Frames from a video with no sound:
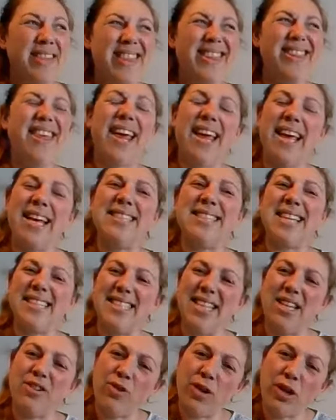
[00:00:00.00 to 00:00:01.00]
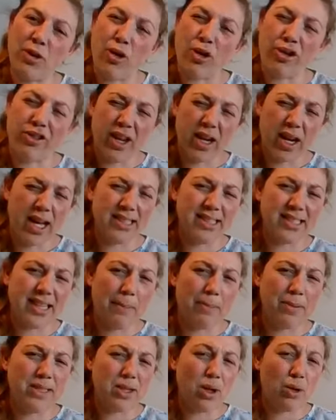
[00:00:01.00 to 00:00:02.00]
Thing is, I did record the last
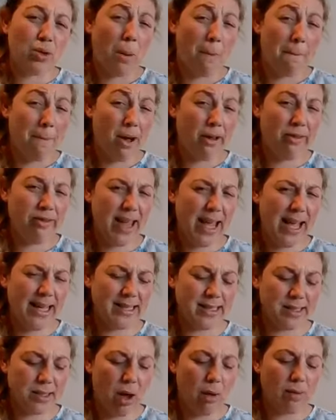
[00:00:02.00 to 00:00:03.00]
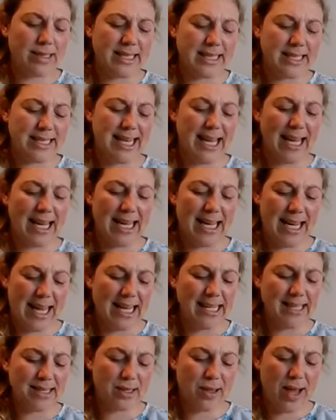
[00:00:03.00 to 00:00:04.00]
episode on Monday, so I was a day
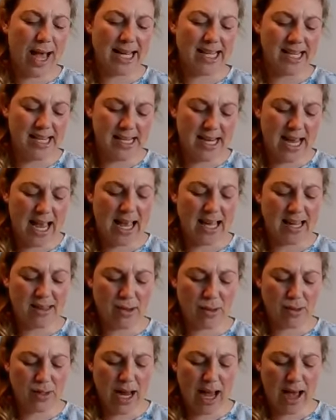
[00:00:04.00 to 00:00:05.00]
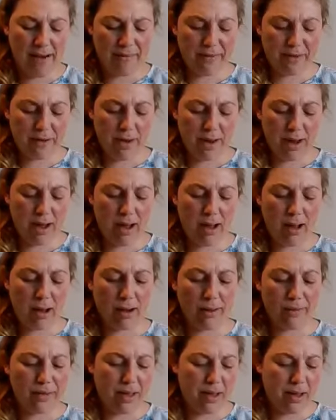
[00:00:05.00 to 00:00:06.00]
late. So I had it. I don't have all
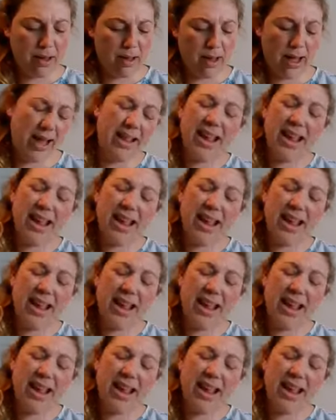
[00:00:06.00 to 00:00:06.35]
of the.